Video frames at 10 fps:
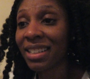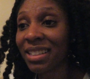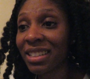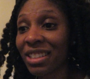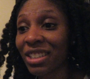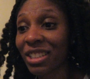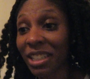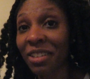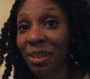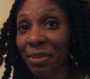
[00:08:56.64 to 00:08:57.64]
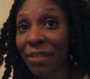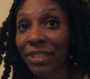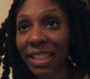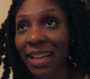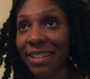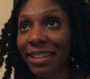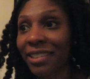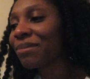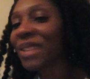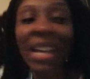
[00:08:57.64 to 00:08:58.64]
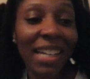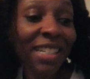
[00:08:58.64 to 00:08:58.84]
And she ended up having a caseload. I